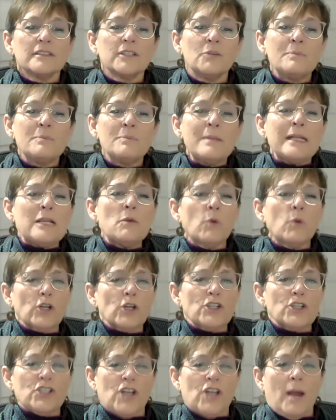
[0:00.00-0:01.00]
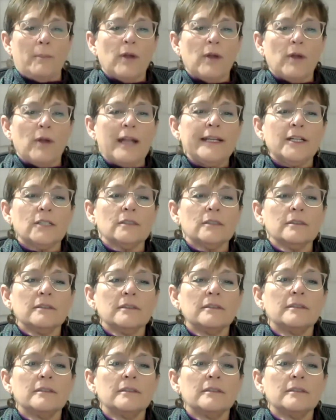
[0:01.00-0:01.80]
A little mini workshop right here.